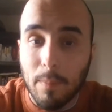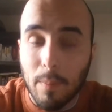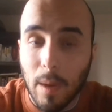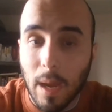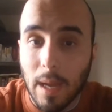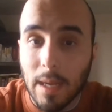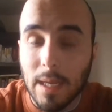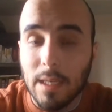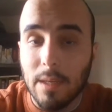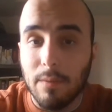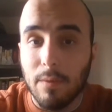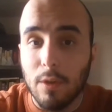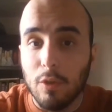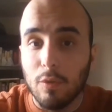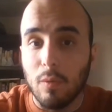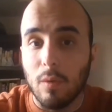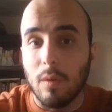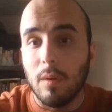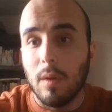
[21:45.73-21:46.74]
an
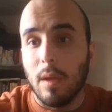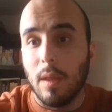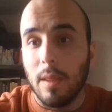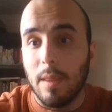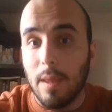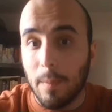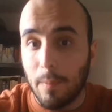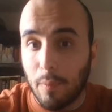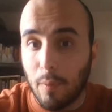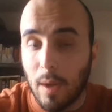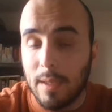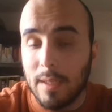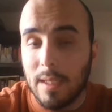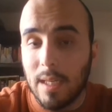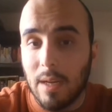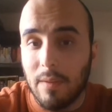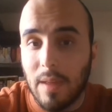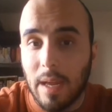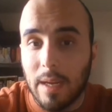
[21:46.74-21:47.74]
individual, the
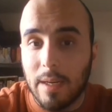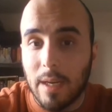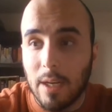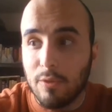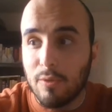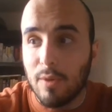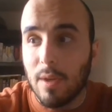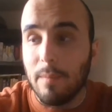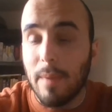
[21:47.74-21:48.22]
president of that country,